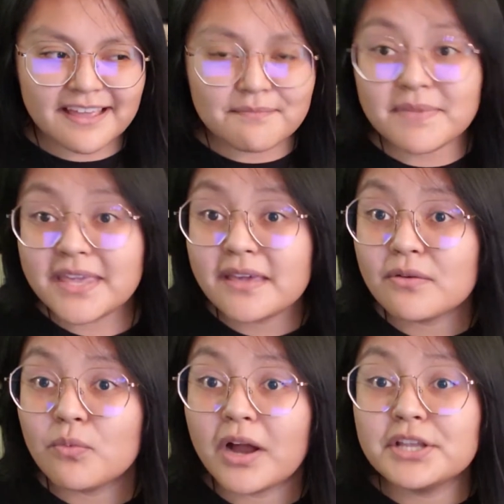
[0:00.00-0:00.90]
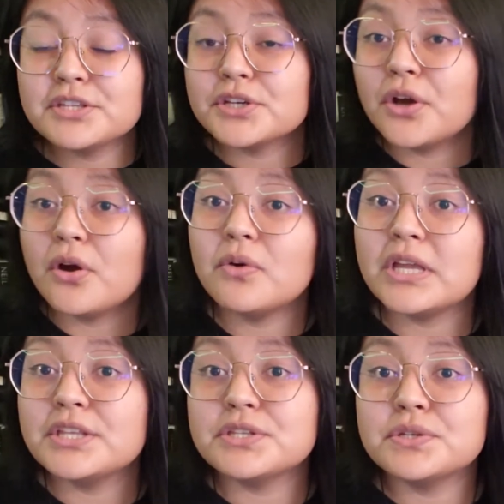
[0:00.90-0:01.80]
me wanting to go
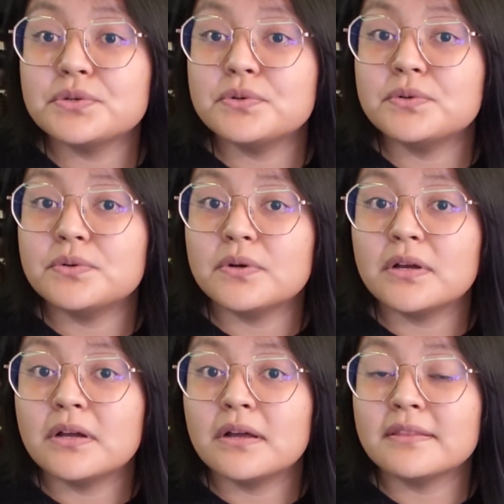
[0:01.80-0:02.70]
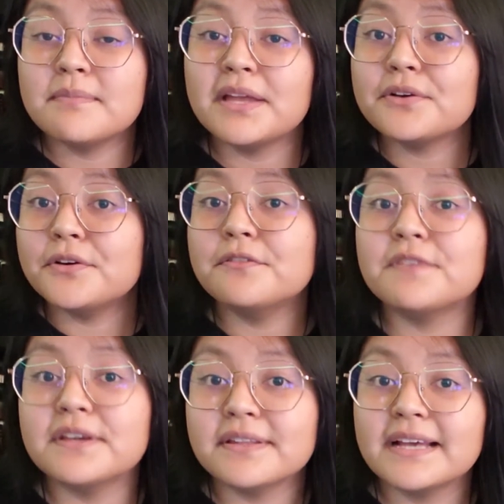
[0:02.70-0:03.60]
into the medical
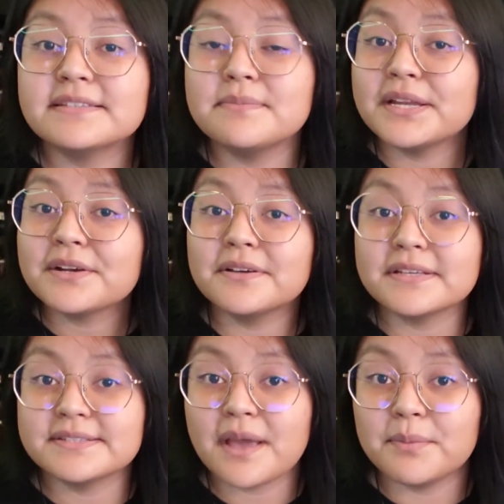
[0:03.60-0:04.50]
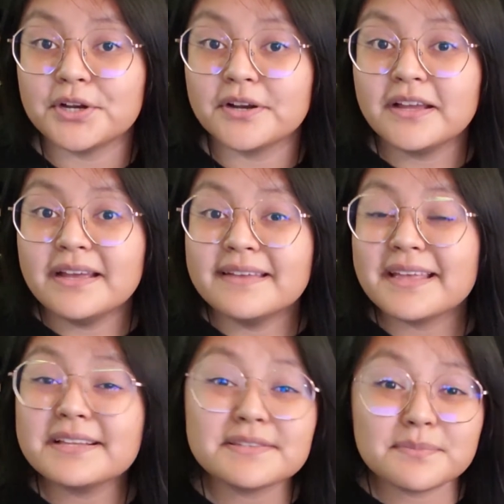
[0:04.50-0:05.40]
field as a medical examiner,
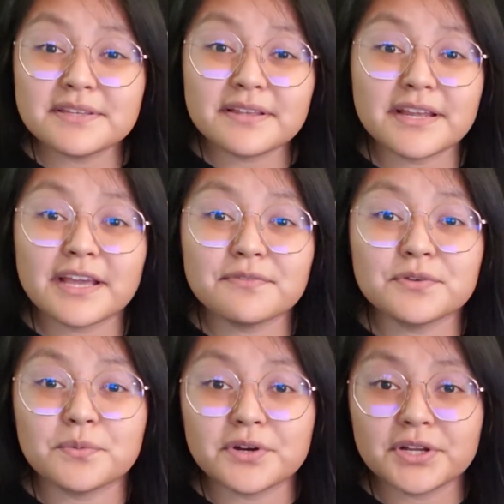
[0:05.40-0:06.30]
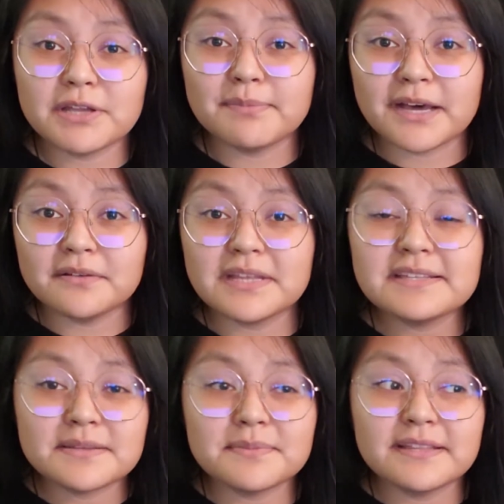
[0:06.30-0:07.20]
that is something that I have to worry about.
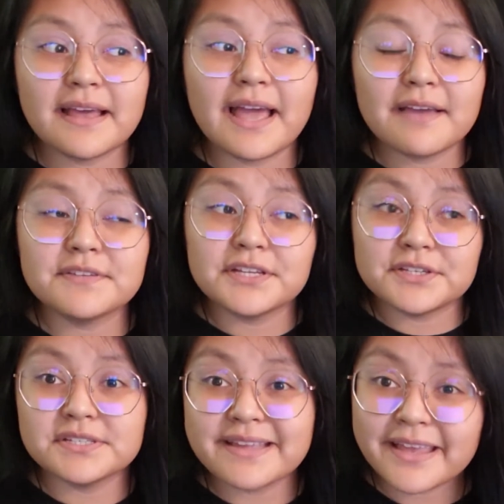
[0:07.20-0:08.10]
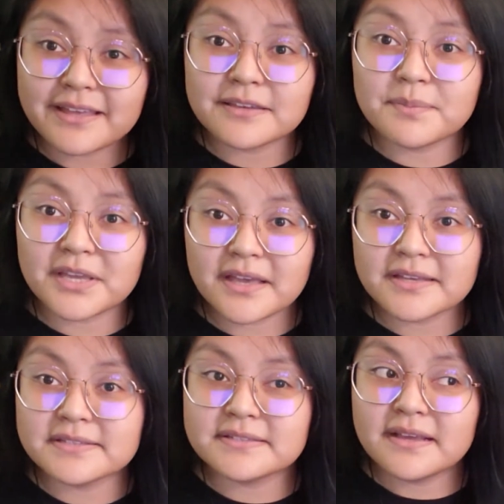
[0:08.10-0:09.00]
That's something that I have to understand,
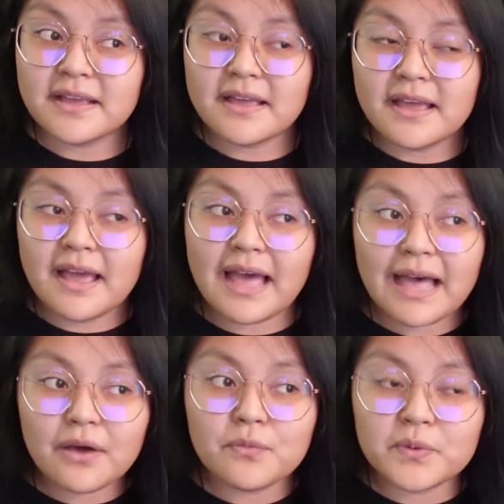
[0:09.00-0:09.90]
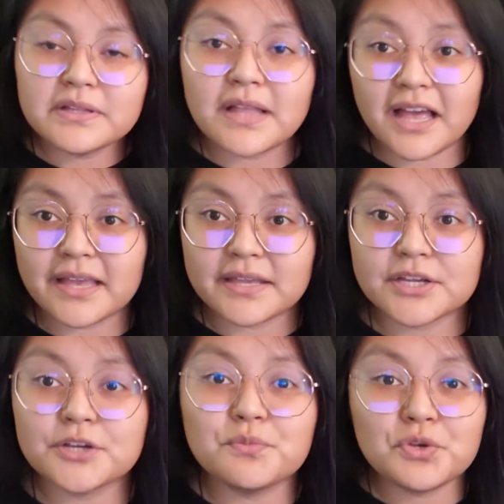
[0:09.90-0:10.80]
because how will I
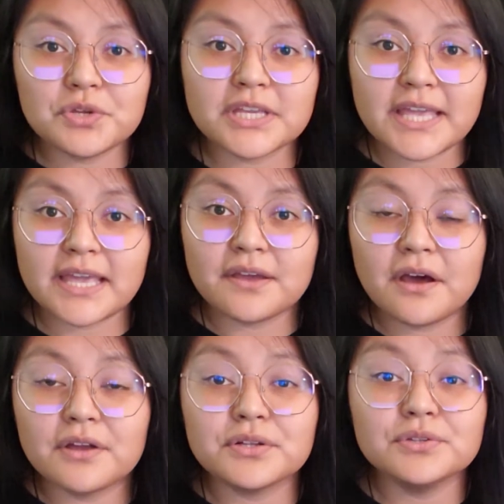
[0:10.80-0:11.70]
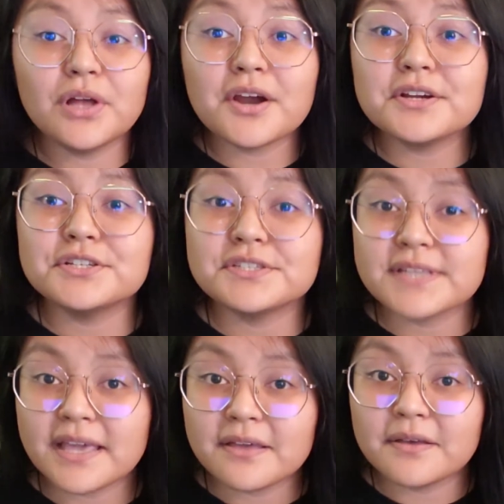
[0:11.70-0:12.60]
communicate on a large
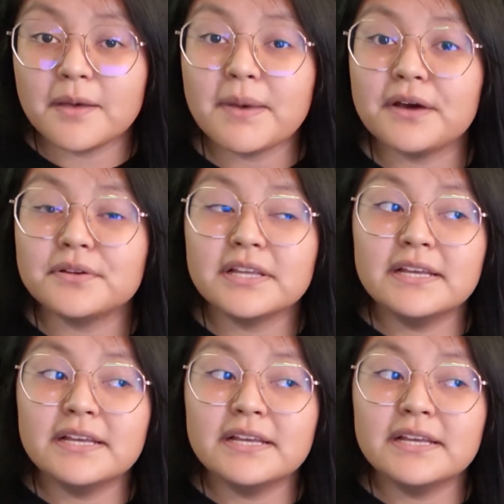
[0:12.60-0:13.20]
scale about